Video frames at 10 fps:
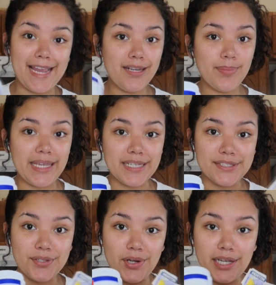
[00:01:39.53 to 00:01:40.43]
and
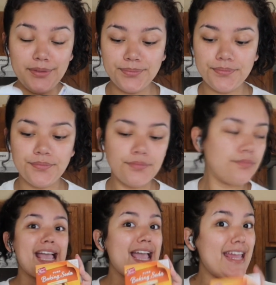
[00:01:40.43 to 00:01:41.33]
baking soda,
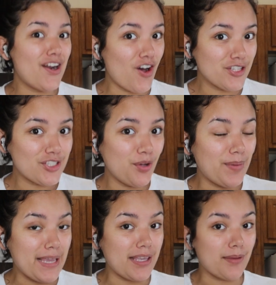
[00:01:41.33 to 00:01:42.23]
and also
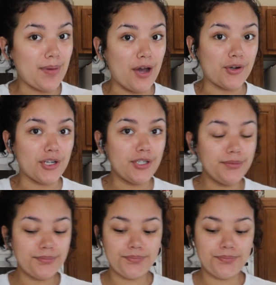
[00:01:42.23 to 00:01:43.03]
baking powder.